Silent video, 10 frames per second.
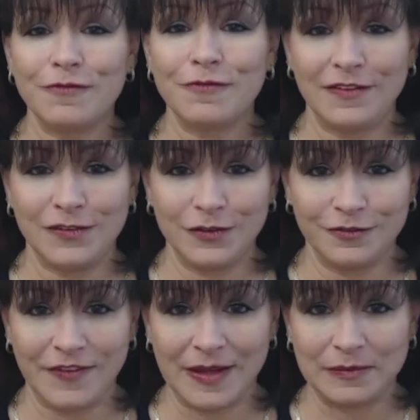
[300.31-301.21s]
friends or
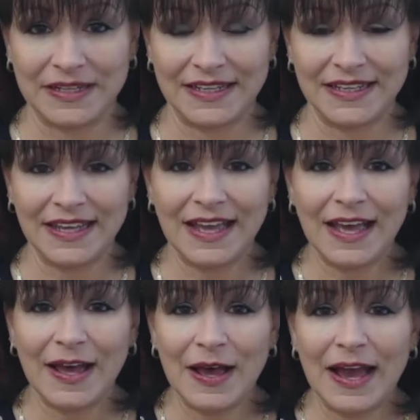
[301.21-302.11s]
family.
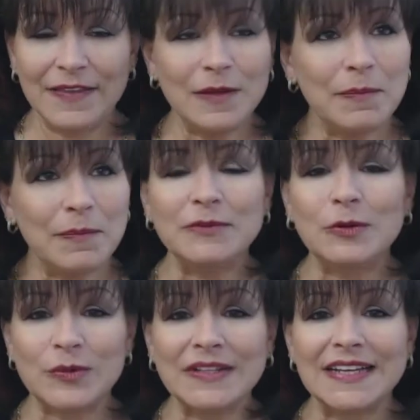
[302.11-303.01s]
I think people
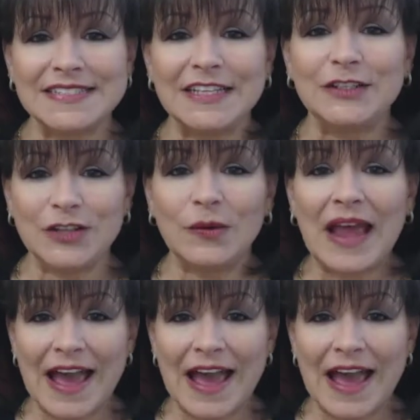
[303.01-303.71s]
don't realize that you don't